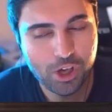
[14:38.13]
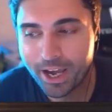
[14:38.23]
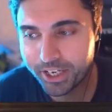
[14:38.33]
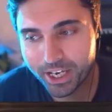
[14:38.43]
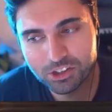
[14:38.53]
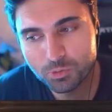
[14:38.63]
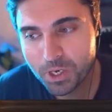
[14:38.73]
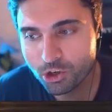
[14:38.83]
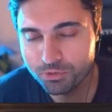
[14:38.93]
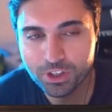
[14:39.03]
I guess,
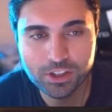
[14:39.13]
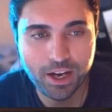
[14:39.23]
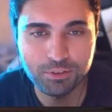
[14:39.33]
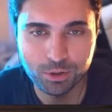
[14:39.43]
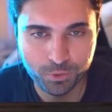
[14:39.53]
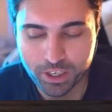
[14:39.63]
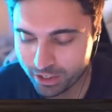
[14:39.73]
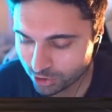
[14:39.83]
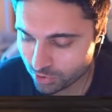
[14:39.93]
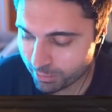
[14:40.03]
speak of the devil, we're
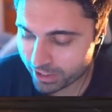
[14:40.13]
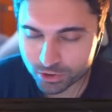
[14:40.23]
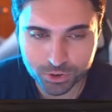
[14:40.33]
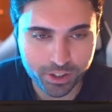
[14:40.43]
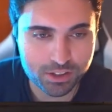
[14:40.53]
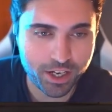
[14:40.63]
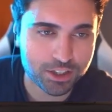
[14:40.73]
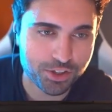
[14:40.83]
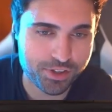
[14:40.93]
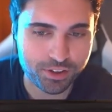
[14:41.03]
getting to the
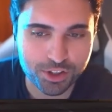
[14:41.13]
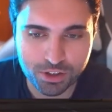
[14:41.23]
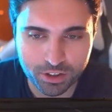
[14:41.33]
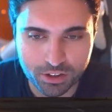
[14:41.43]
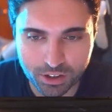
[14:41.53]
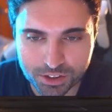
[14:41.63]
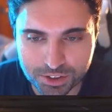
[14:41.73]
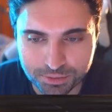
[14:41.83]
microtransactions and the shark cards.